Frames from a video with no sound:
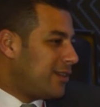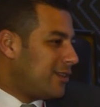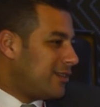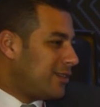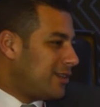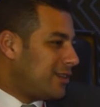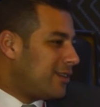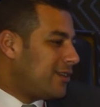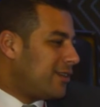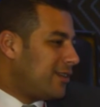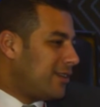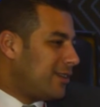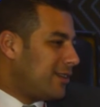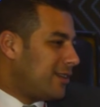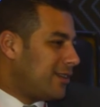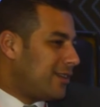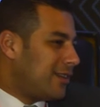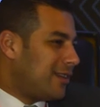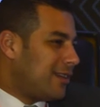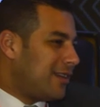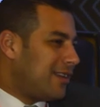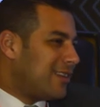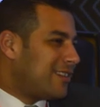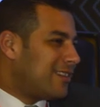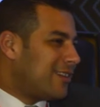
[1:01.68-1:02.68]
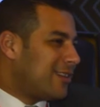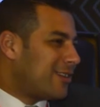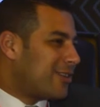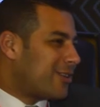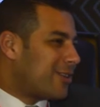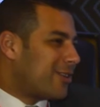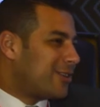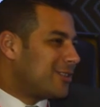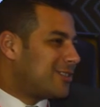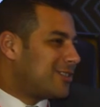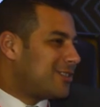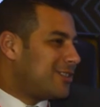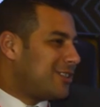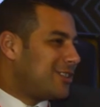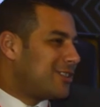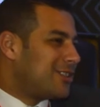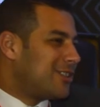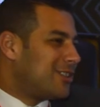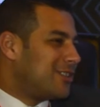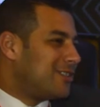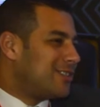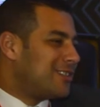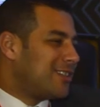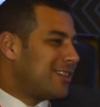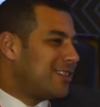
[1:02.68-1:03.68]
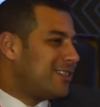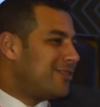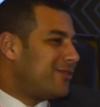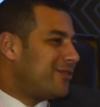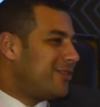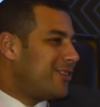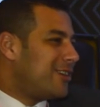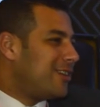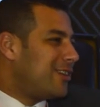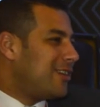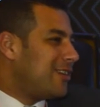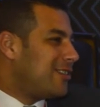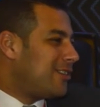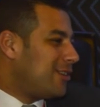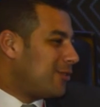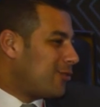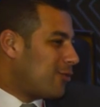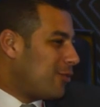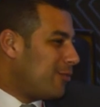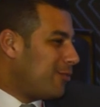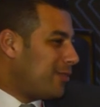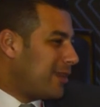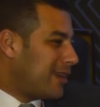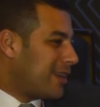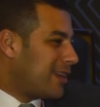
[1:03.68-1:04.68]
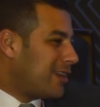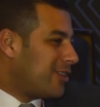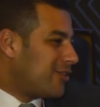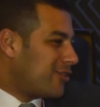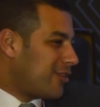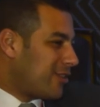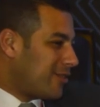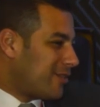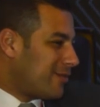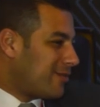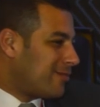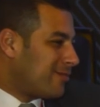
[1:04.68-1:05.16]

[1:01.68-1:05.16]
very little crustaceans and very little complication.